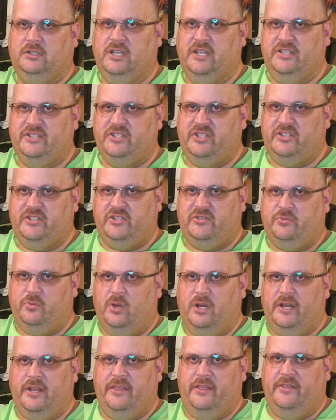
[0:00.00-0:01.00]
because this is
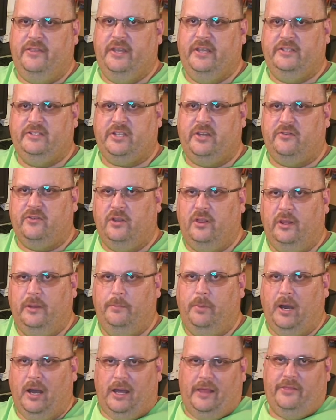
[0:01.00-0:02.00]
one of the things that
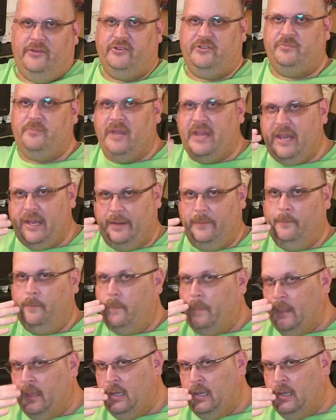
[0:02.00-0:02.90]
really bothers me,